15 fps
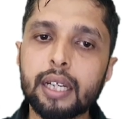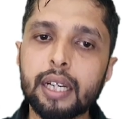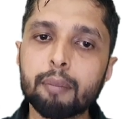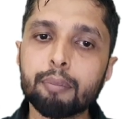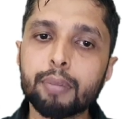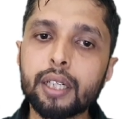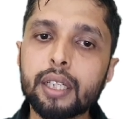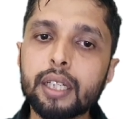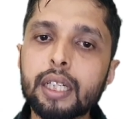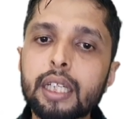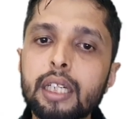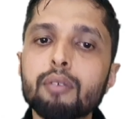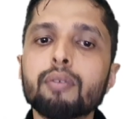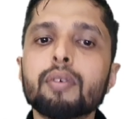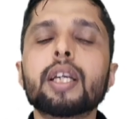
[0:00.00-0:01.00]

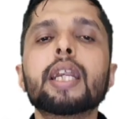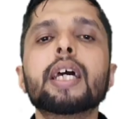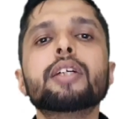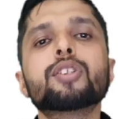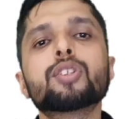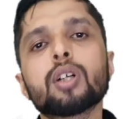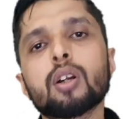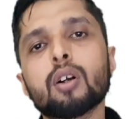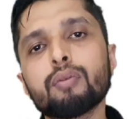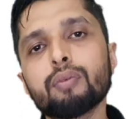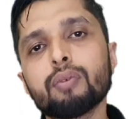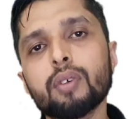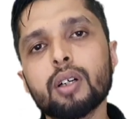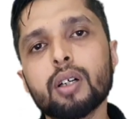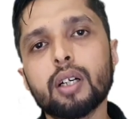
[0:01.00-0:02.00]
repetitive nature of
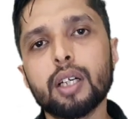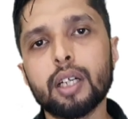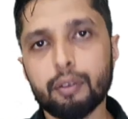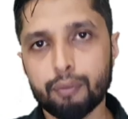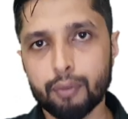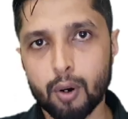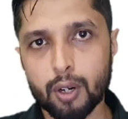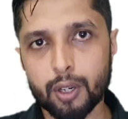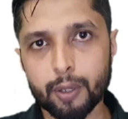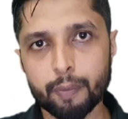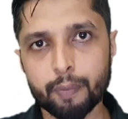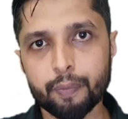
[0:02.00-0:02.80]
default.